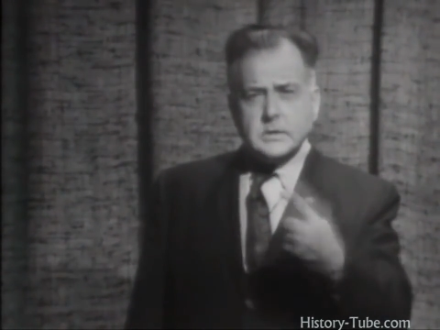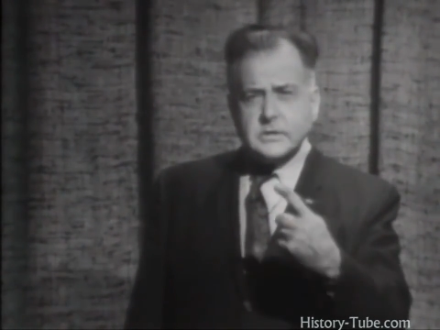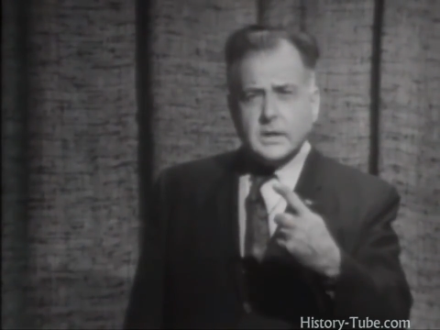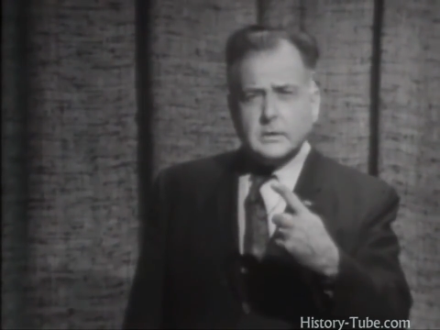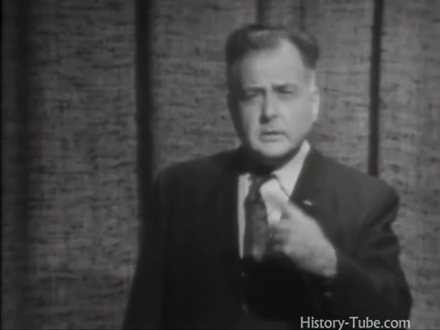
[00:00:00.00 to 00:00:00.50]

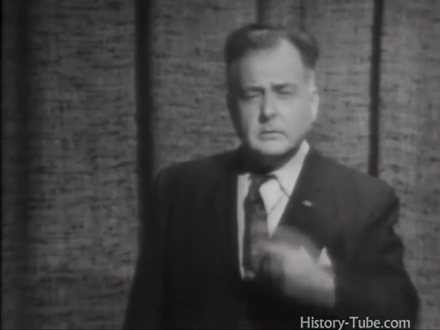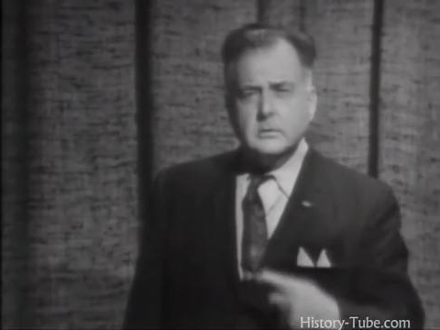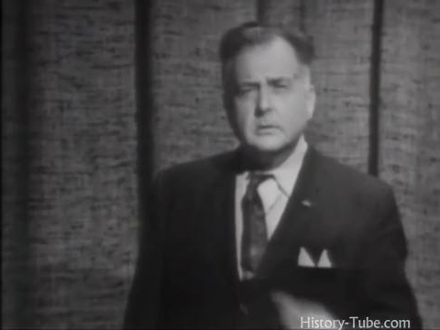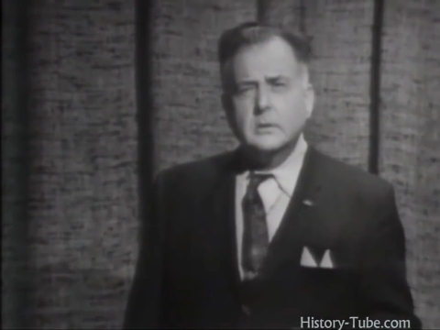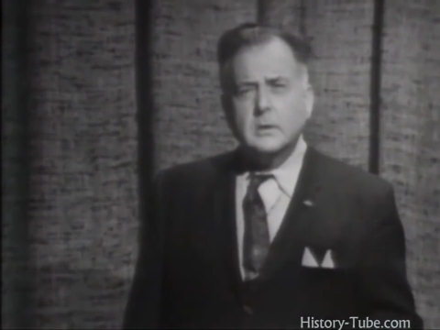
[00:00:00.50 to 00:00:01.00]
Second,
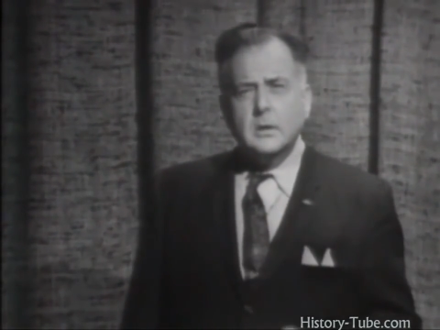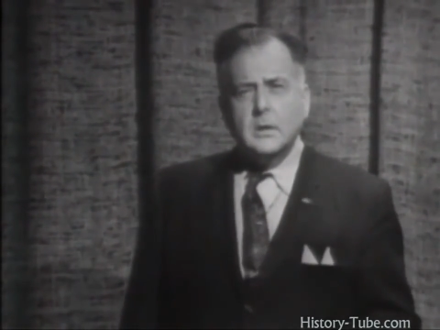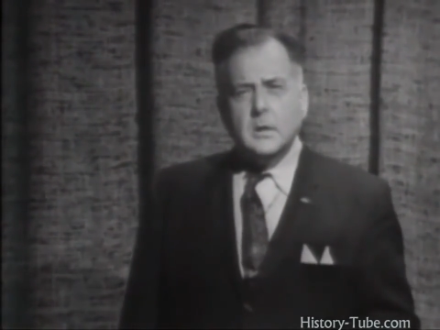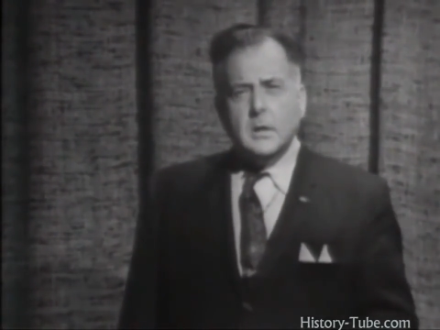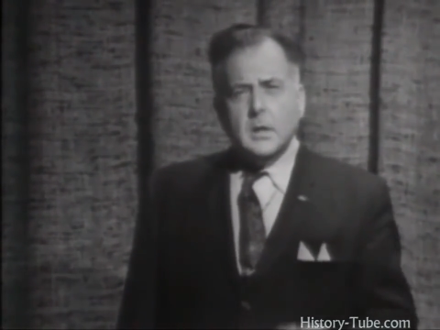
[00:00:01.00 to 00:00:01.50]

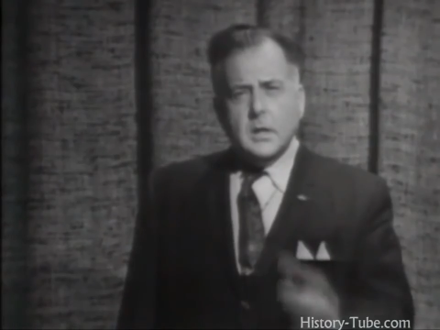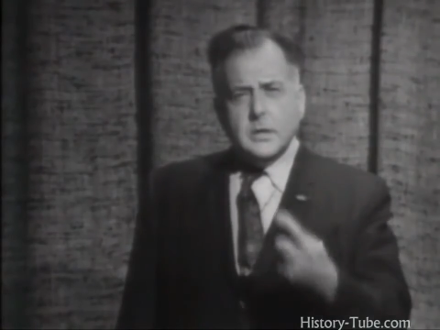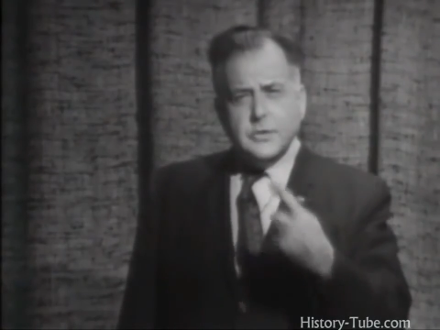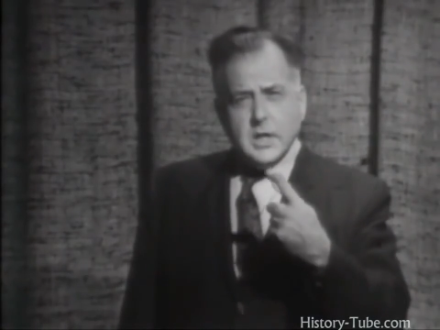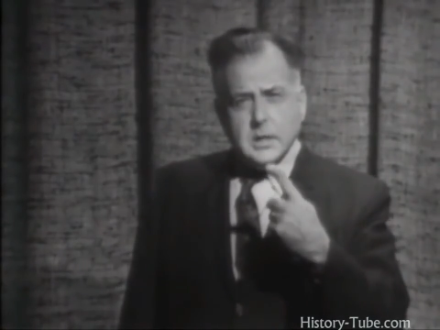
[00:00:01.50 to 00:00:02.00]

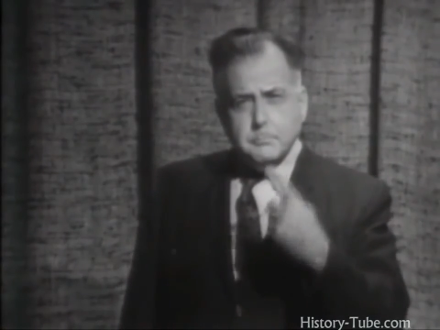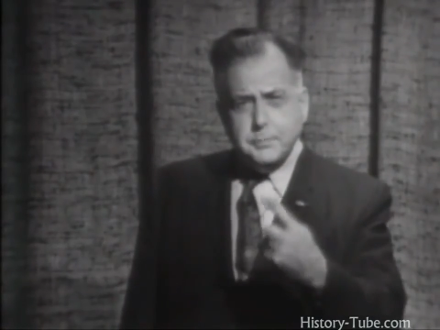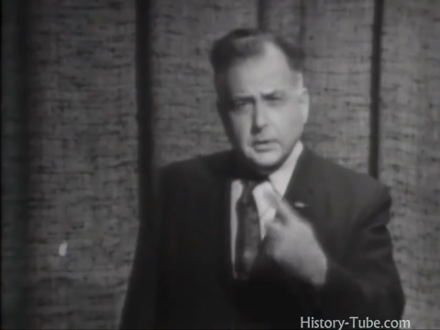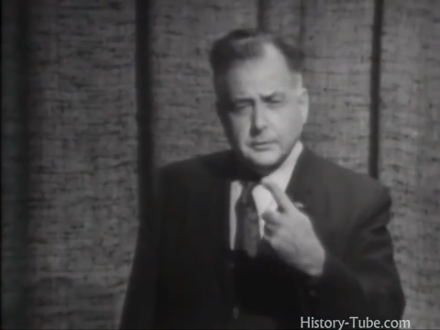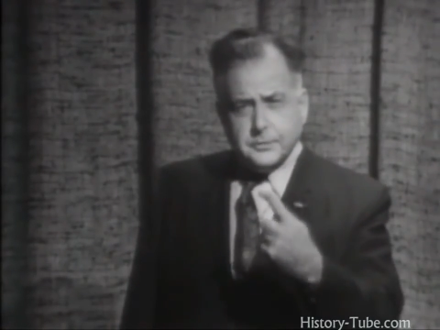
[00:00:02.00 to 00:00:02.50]
they
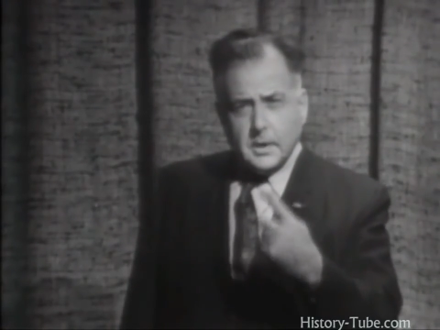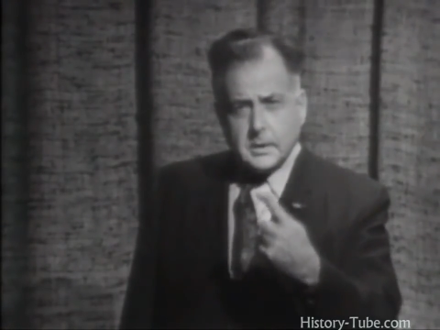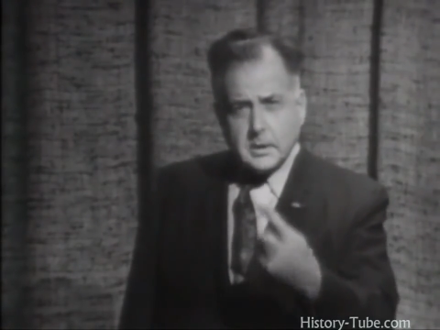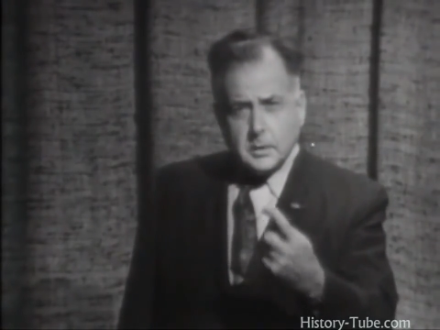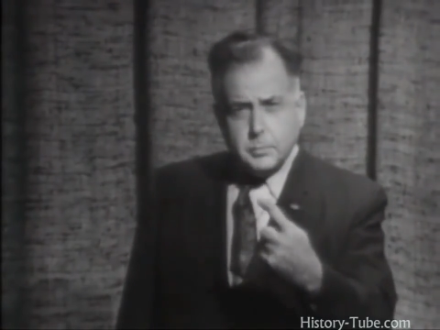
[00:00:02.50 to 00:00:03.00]
built
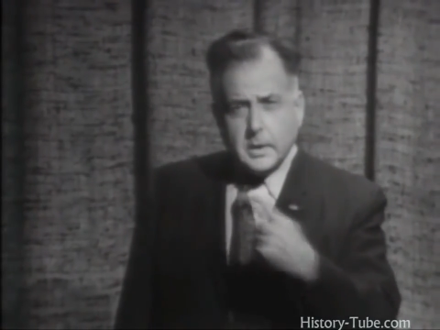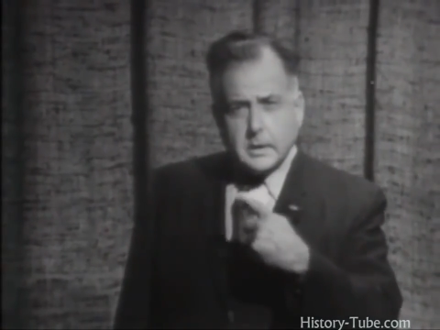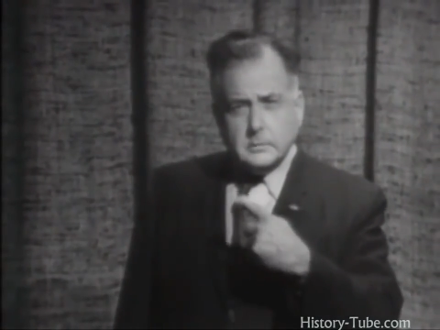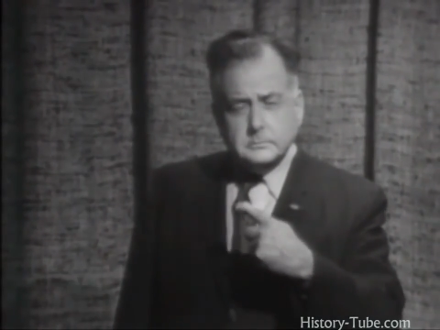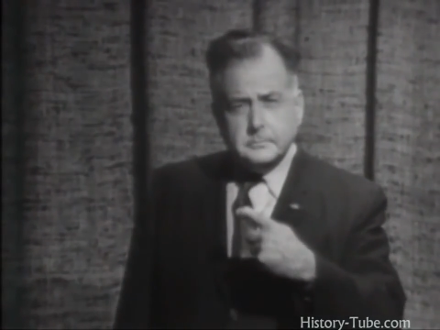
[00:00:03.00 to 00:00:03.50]
that airplane.